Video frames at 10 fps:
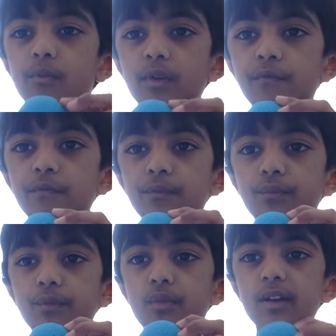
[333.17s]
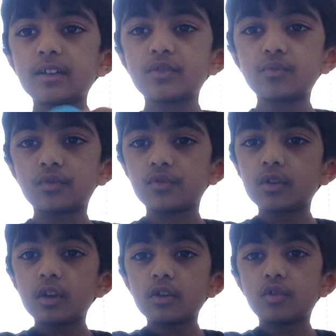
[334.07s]
if Uranus was
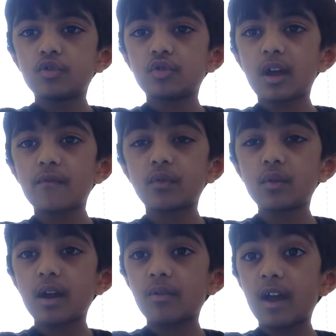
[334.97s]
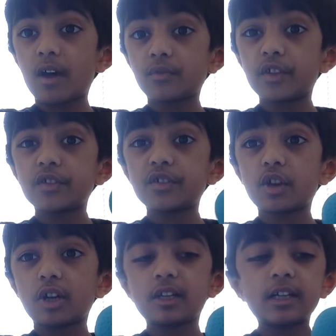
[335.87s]
to travel around the
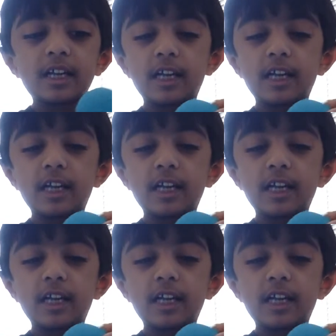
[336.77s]
sun,